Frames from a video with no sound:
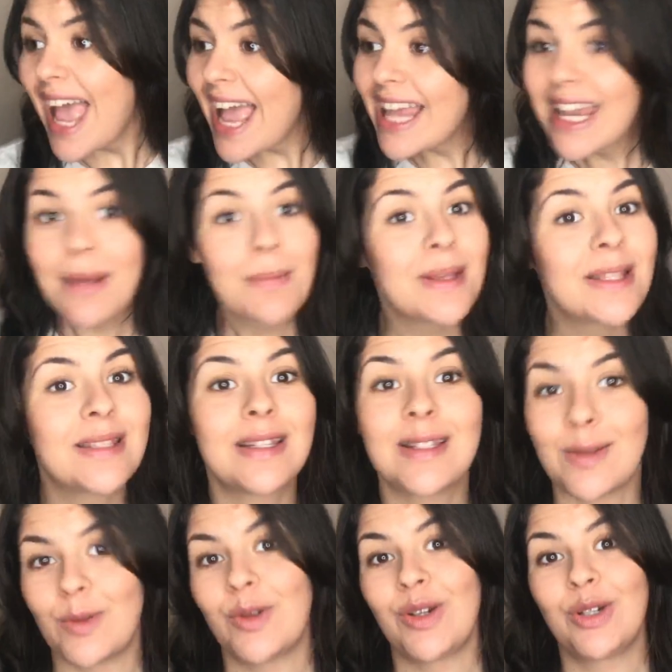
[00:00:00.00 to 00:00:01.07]
Any business
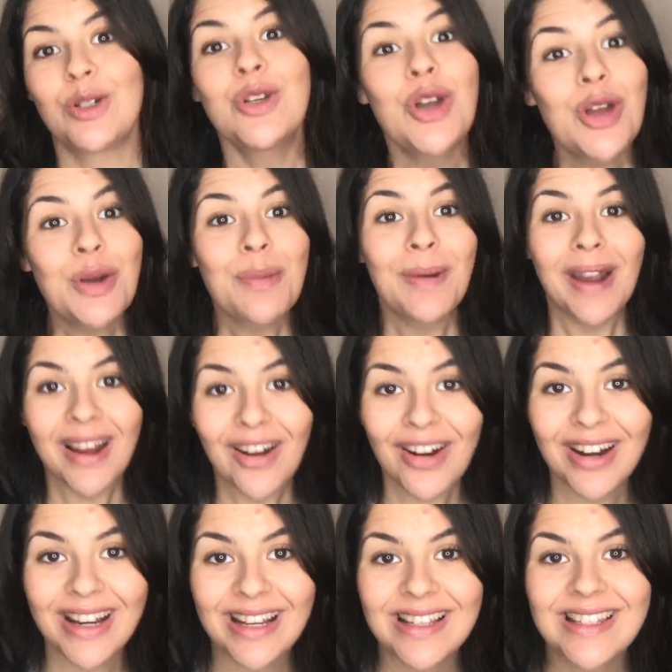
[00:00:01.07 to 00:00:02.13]
owner, two
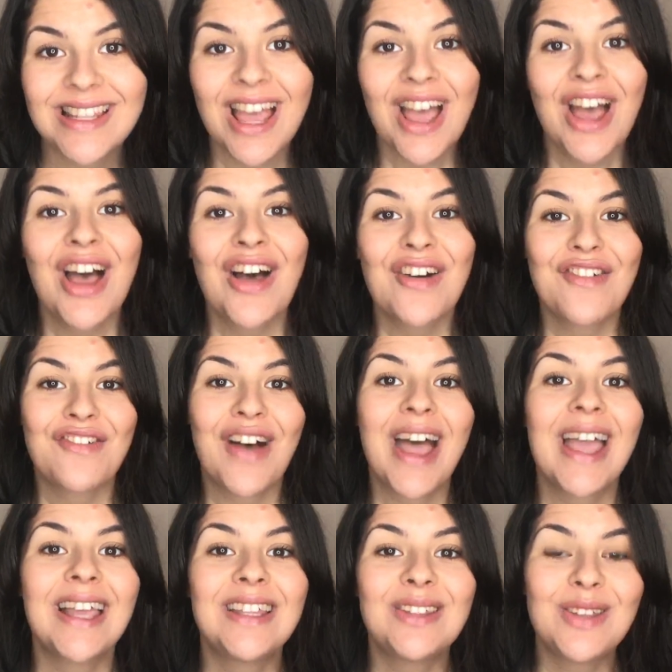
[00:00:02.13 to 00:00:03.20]
priorities.
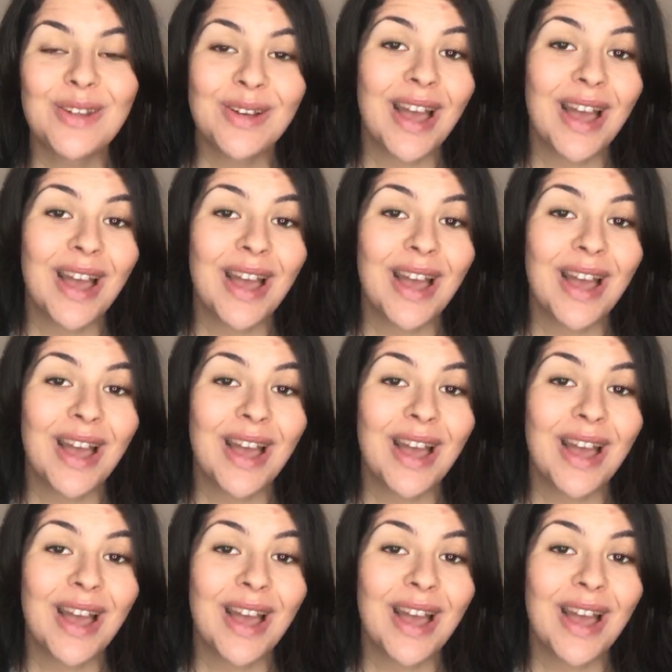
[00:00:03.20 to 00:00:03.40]
Find new